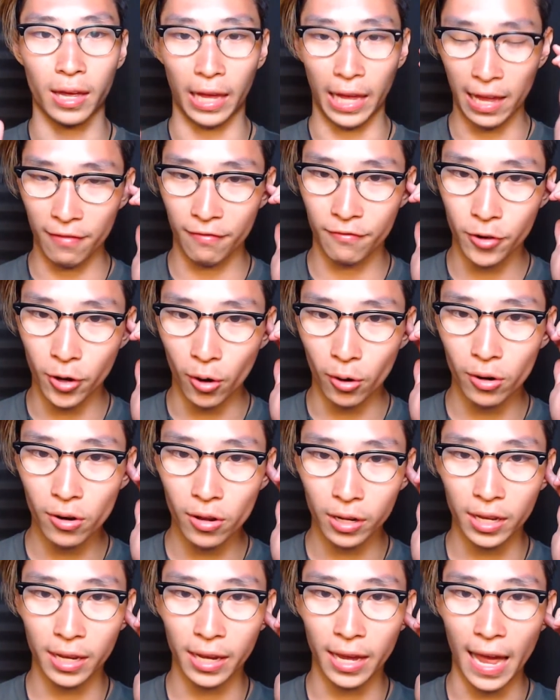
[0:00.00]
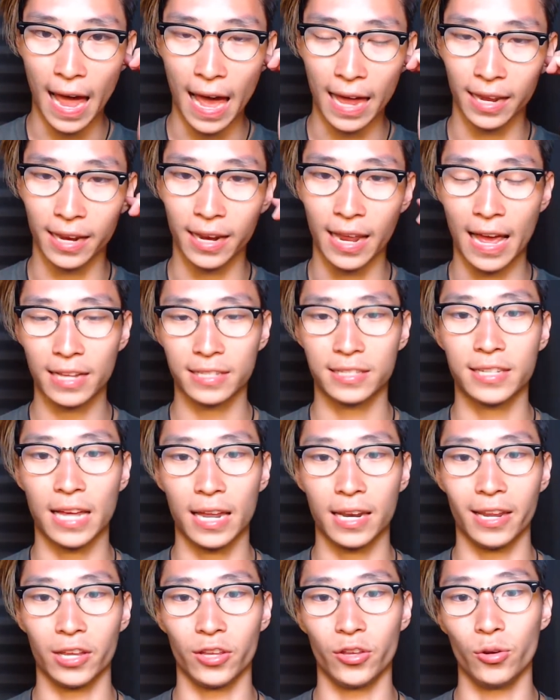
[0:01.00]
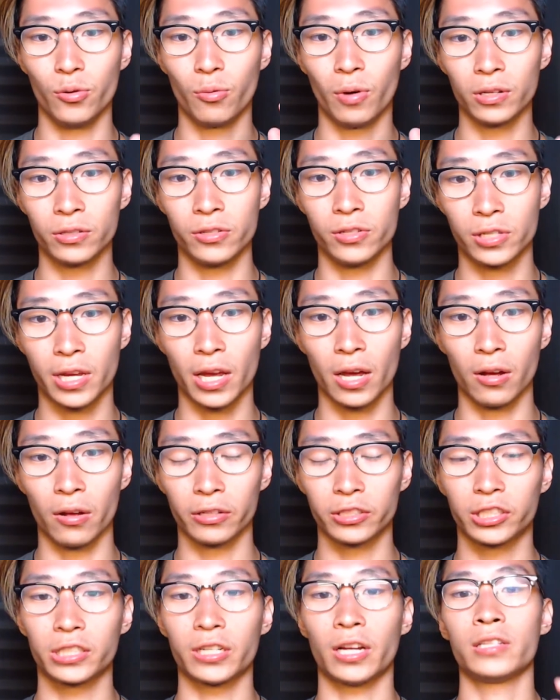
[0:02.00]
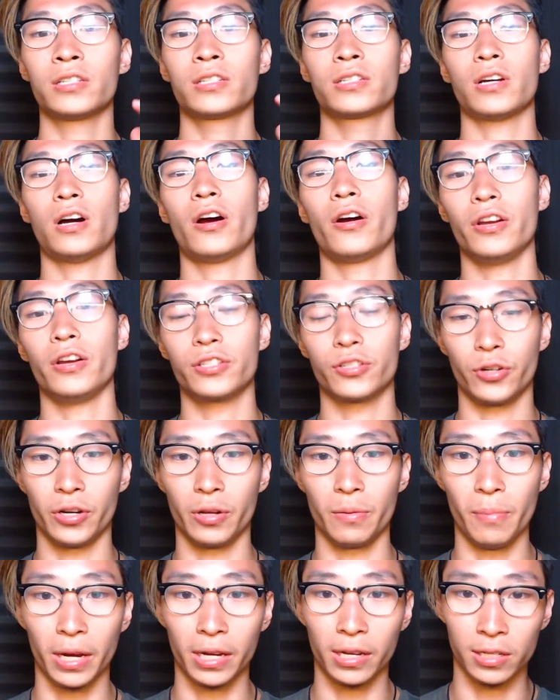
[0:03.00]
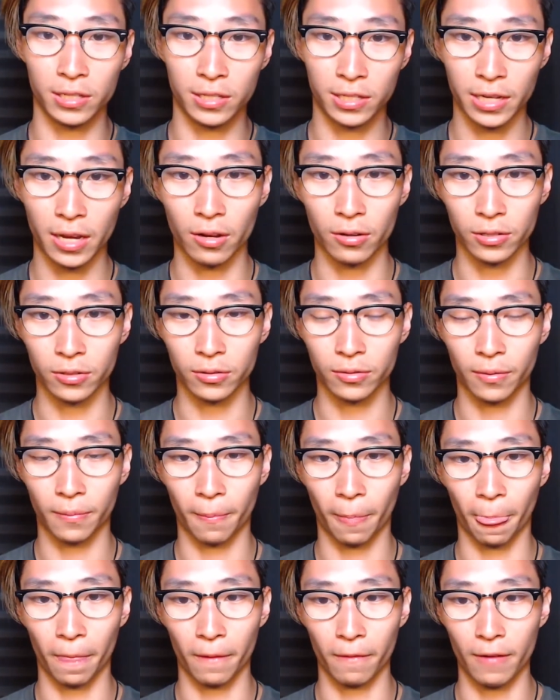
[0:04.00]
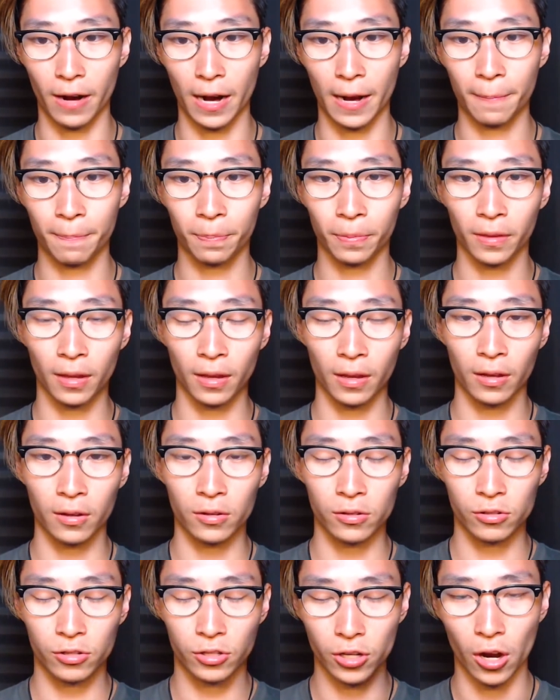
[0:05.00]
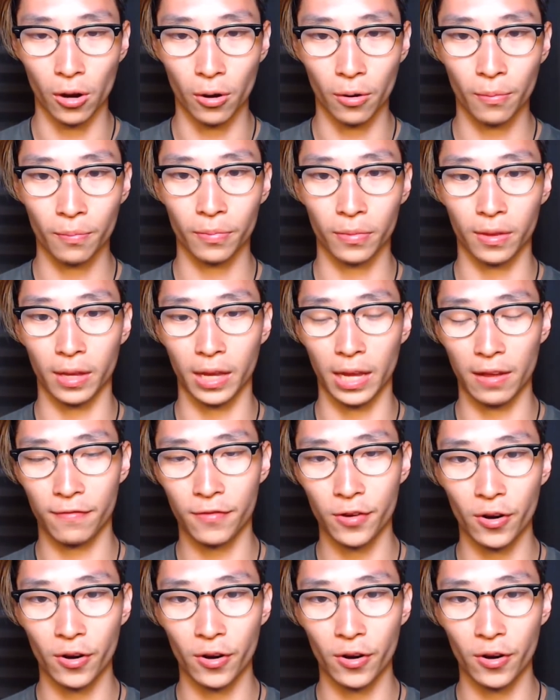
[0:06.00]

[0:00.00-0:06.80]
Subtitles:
if you're looking at an ad set that you want to scale, chances are it's already making sales, right? So if